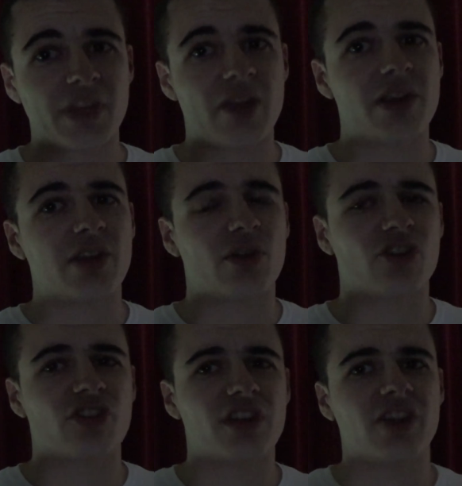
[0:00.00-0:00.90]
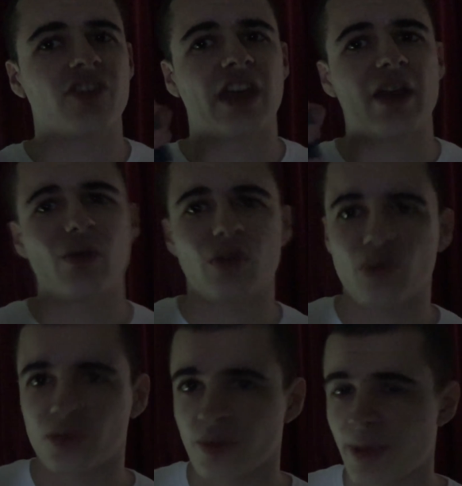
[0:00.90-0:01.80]
The only question is, how
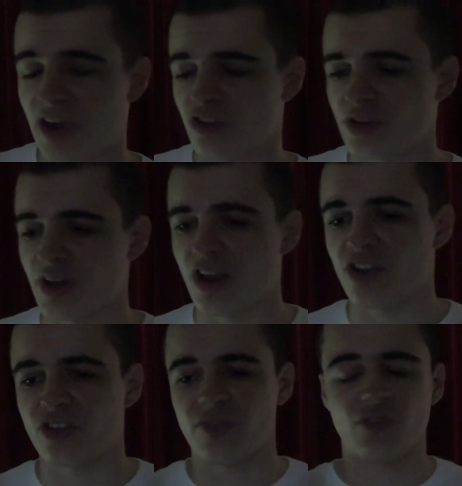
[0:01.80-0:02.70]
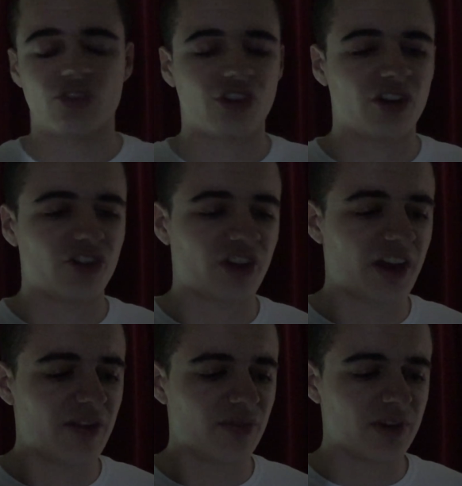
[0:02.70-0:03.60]
long would the battery last if you're charging
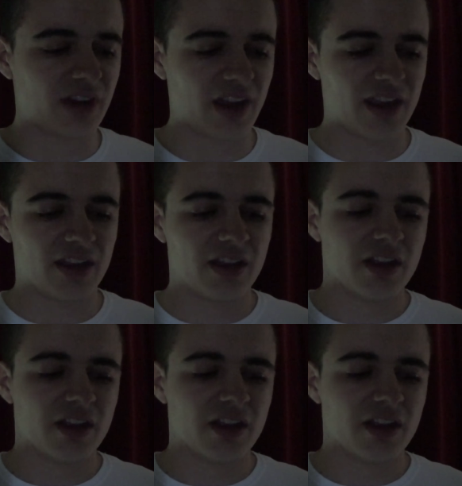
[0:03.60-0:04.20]
it every day?